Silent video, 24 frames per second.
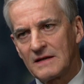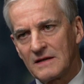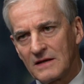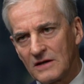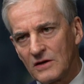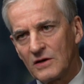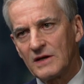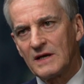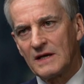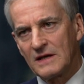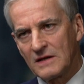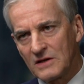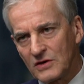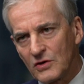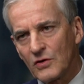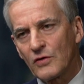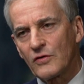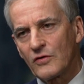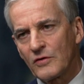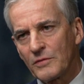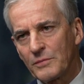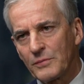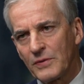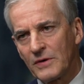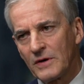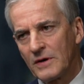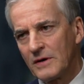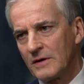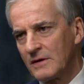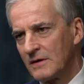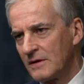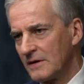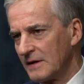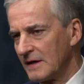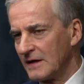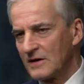in, the, in Europe
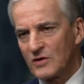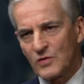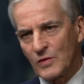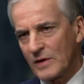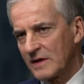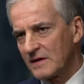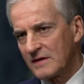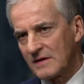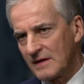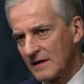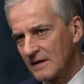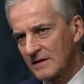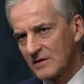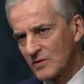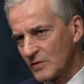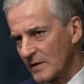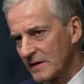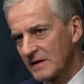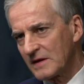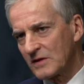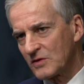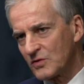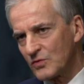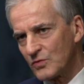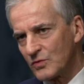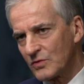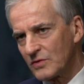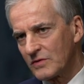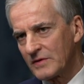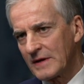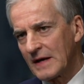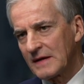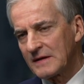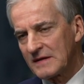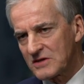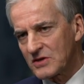in 2022.
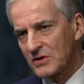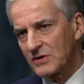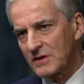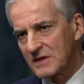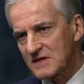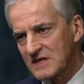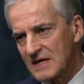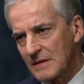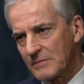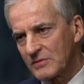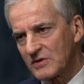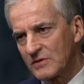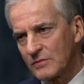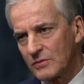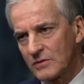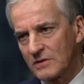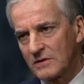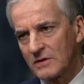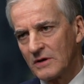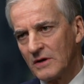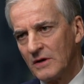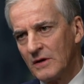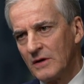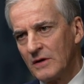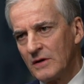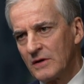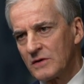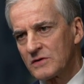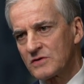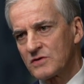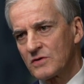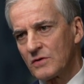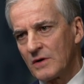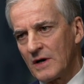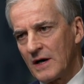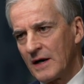That is unacceptable.
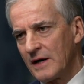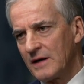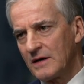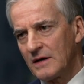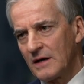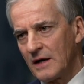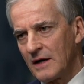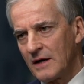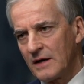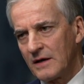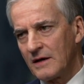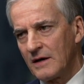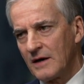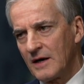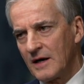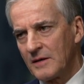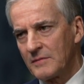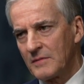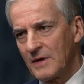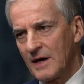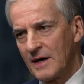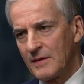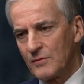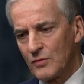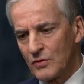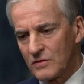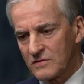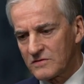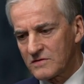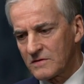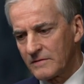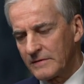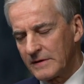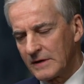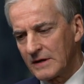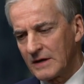So I, am
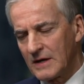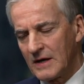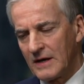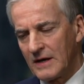also very